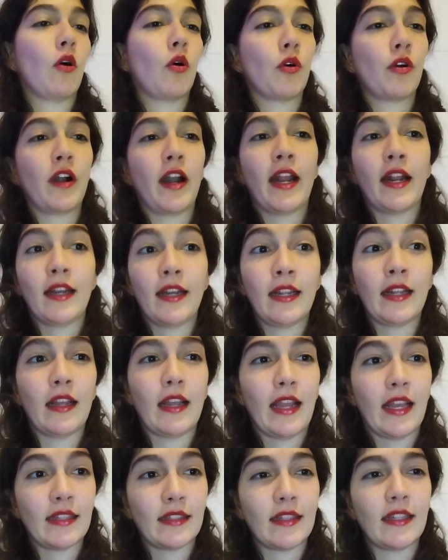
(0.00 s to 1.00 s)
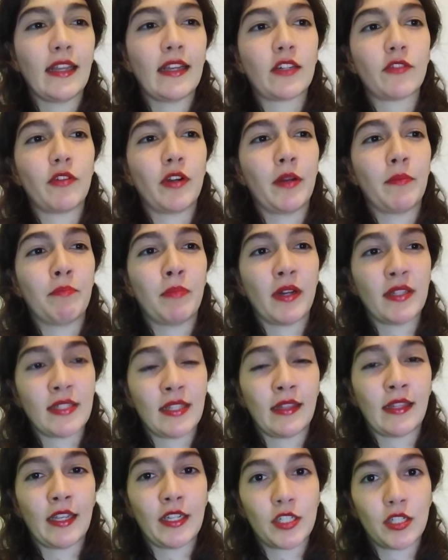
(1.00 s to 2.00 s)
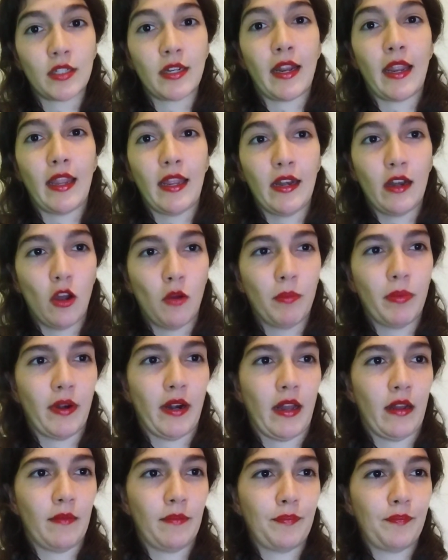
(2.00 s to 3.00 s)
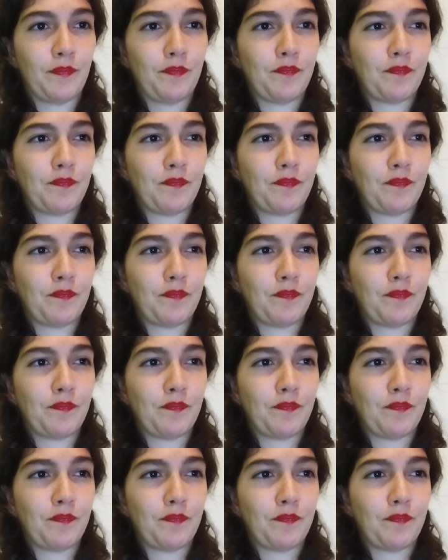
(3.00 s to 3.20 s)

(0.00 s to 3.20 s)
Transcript: or any ethnic representation in opera?